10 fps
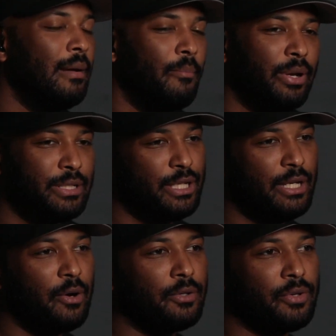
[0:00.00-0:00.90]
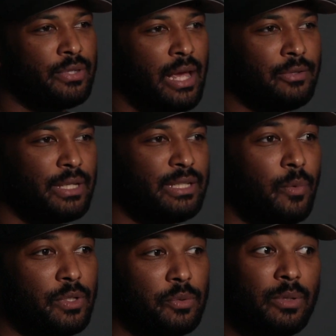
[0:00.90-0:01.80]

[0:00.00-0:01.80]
But she also sounds like she wants to